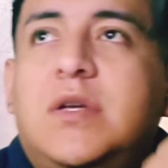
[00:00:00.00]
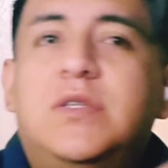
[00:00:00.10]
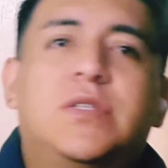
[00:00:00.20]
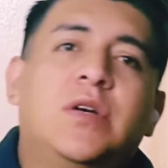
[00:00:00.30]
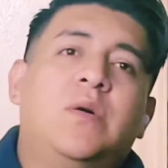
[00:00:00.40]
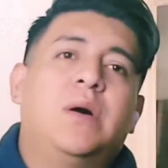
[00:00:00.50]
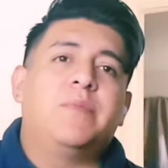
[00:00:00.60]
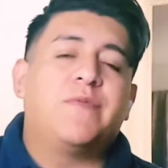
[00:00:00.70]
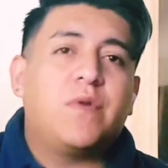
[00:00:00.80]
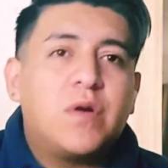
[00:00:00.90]
So
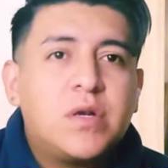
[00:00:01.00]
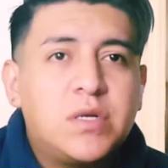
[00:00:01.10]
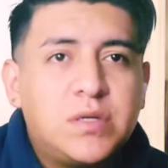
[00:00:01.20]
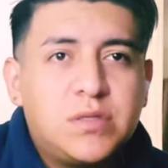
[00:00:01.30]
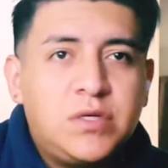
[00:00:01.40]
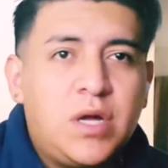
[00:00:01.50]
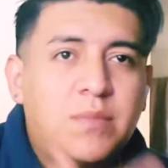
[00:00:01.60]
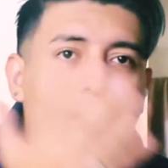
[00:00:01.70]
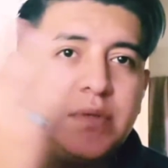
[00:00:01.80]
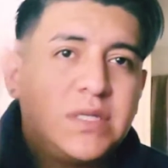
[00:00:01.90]
before,
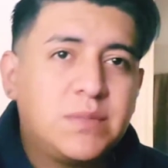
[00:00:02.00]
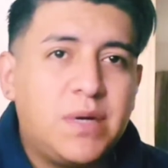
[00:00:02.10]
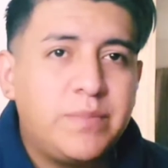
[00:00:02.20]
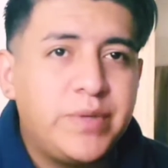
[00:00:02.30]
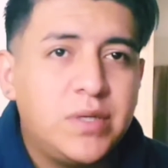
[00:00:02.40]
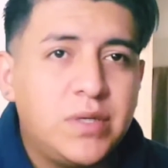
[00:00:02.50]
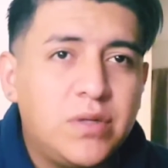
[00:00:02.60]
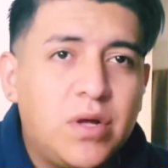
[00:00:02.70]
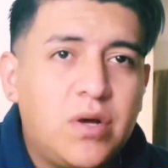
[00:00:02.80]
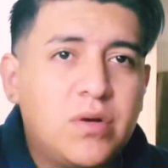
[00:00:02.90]
this might be a
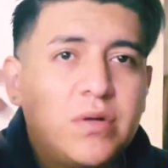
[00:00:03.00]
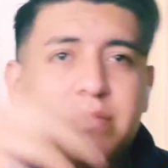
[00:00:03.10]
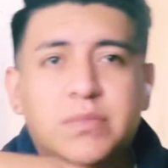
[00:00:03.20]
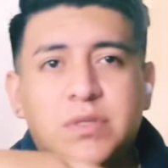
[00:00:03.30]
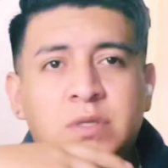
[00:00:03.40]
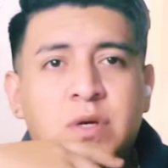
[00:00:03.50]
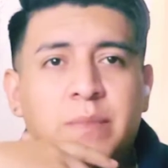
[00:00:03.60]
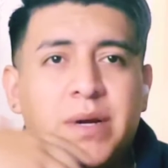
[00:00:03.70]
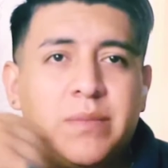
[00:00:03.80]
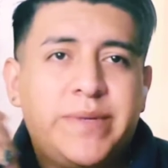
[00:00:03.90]
little long, or I
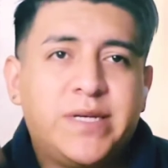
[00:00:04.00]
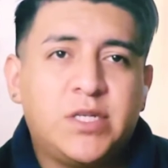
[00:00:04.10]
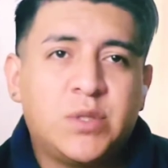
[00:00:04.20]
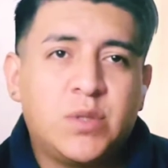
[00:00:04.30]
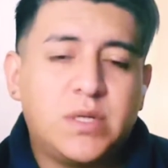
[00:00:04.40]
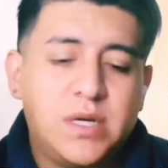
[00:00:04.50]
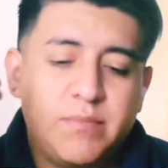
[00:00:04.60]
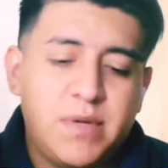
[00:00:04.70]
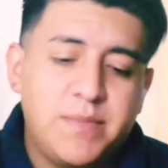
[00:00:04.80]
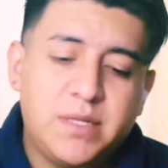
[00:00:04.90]
might make it short.
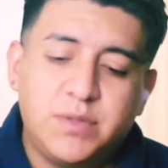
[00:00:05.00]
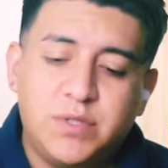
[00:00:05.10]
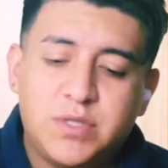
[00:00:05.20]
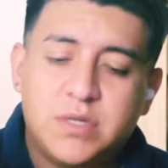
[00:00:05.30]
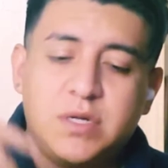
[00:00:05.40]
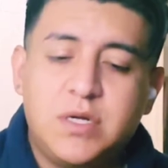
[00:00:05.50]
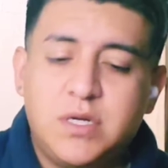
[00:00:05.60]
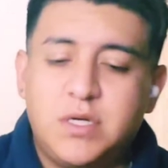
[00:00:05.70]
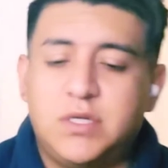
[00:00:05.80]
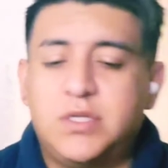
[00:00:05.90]
I'm not too sure.
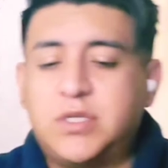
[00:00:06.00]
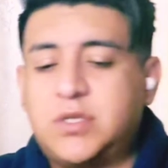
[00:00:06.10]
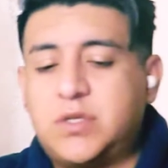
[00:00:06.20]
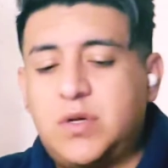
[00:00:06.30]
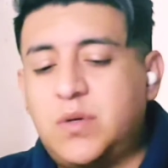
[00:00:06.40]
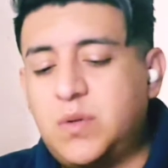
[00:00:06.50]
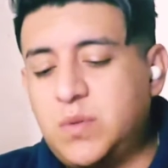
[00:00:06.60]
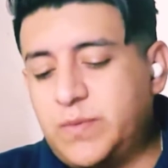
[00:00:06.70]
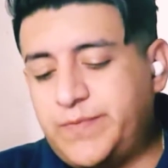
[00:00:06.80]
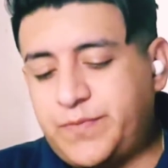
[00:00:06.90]
So,